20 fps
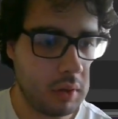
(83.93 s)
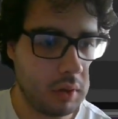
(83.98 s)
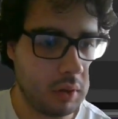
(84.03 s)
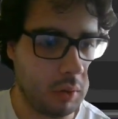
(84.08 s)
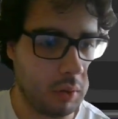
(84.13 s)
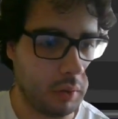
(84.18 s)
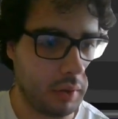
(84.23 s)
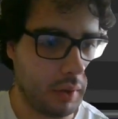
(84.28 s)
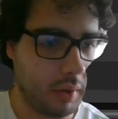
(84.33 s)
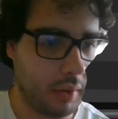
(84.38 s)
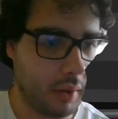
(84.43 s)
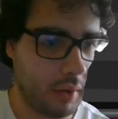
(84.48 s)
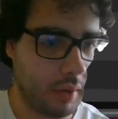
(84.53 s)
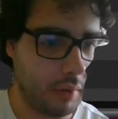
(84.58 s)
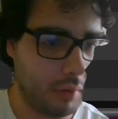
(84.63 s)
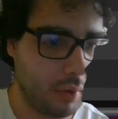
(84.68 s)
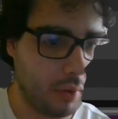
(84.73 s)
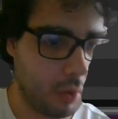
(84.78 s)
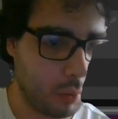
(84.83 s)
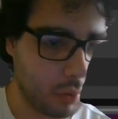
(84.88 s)
Okay,
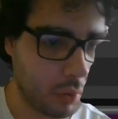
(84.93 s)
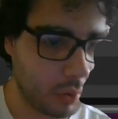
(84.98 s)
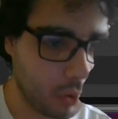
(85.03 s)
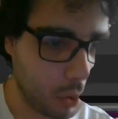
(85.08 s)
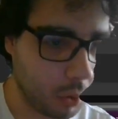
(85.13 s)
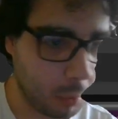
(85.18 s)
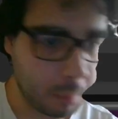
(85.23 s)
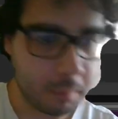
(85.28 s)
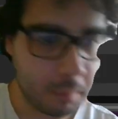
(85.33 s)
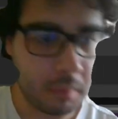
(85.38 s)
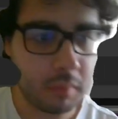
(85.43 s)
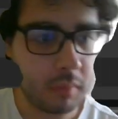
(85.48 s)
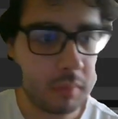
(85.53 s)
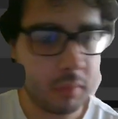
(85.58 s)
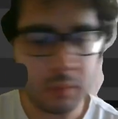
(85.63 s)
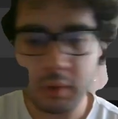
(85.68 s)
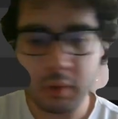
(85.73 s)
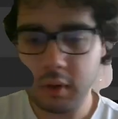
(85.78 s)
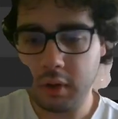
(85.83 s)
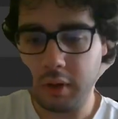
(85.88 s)
guys, there we go.
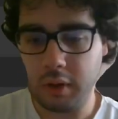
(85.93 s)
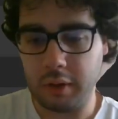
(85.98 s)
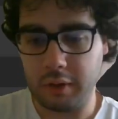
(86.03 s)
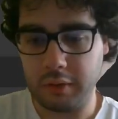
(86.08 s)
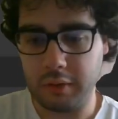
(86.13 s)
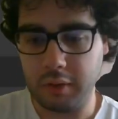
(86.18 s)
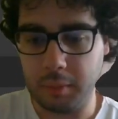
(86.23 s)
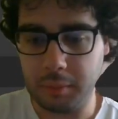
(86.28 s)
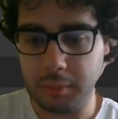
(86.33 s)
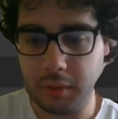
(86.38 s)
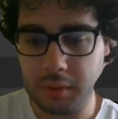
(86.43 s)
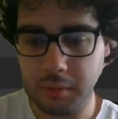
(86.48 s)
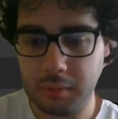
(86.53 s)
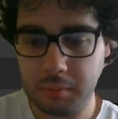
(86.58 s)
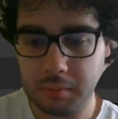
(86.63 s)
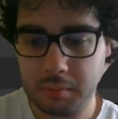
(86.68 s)
Accept.